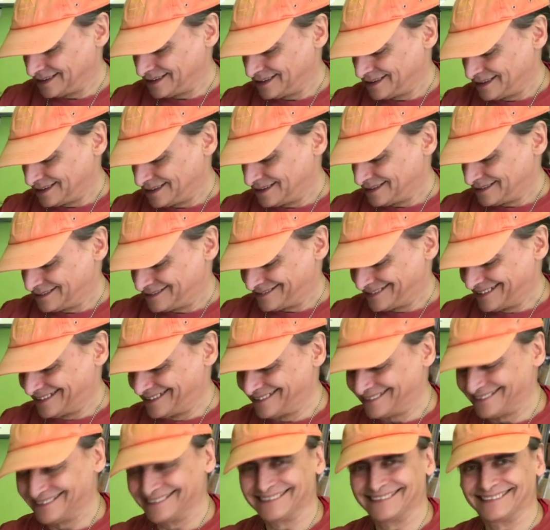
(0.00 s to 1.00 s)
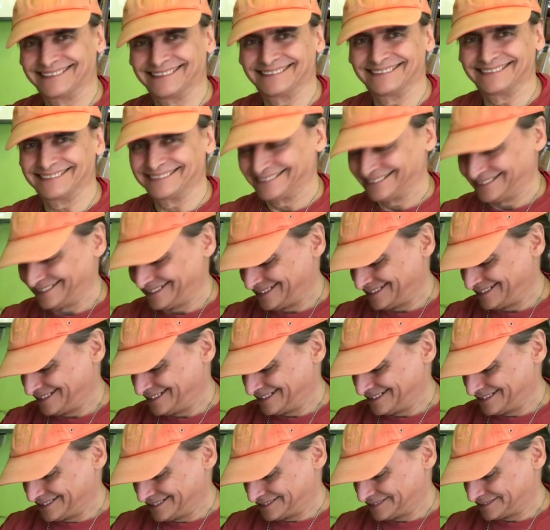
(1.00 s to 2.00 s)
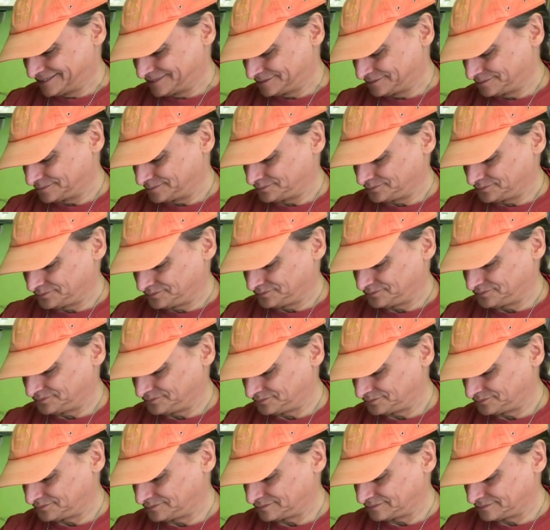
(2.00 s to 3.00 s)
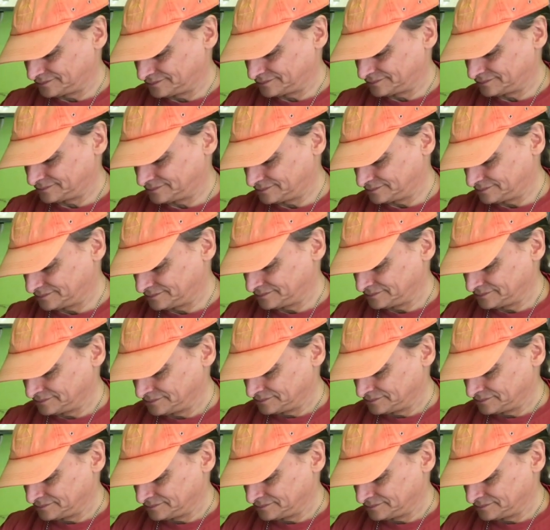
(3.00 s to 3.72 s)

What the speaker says: (silence)